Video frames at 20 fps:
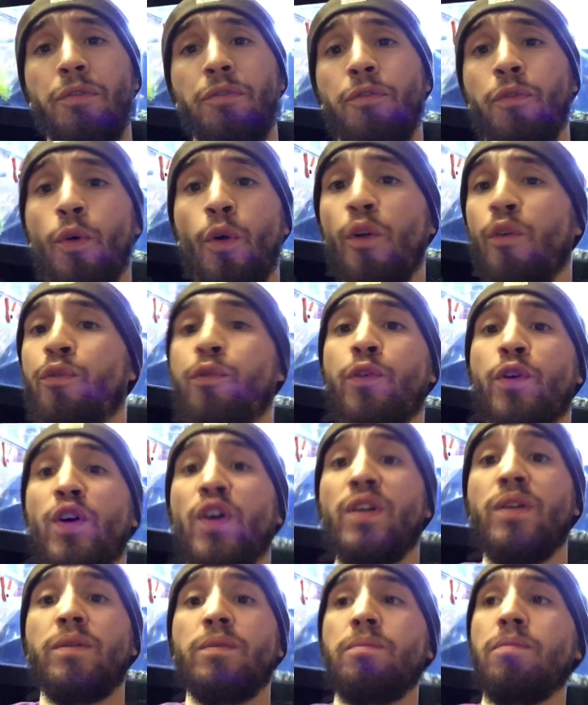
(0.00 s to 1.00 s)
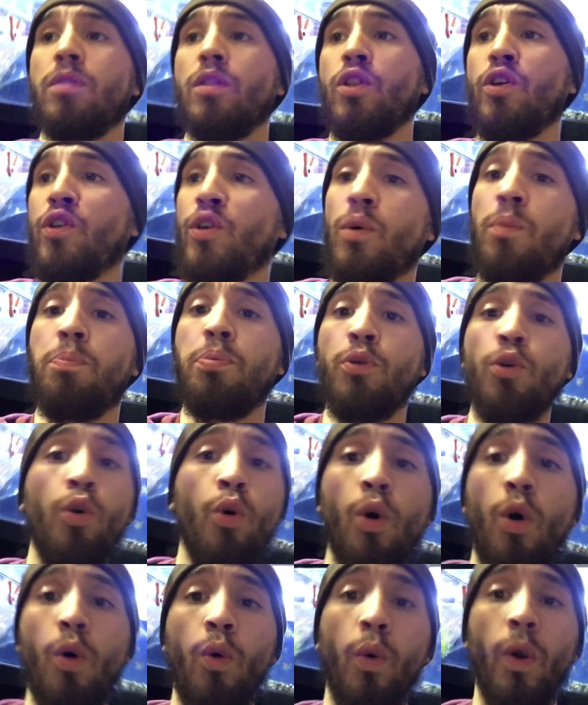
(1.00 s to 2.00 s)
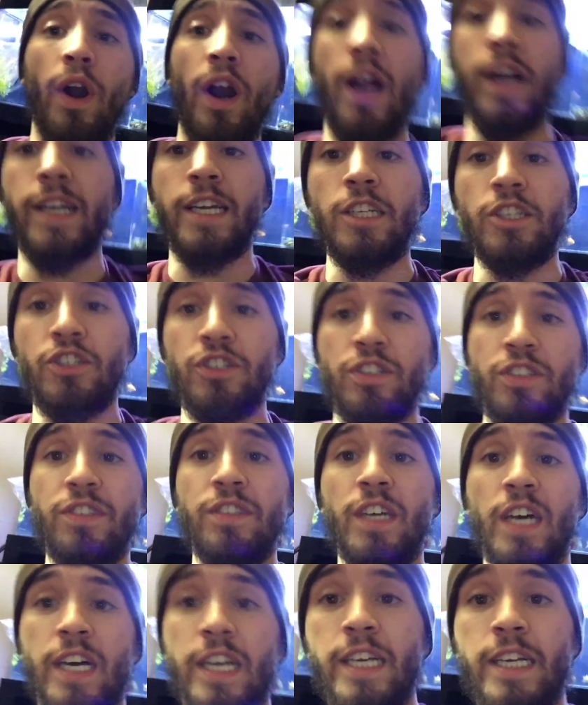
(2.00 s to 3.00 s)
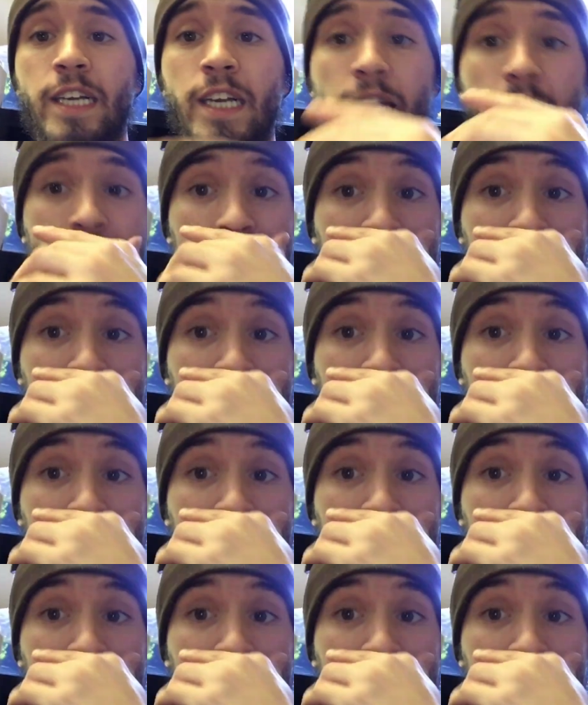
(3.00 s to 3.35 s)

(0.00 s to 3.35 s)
4 foot little pool where I can just like,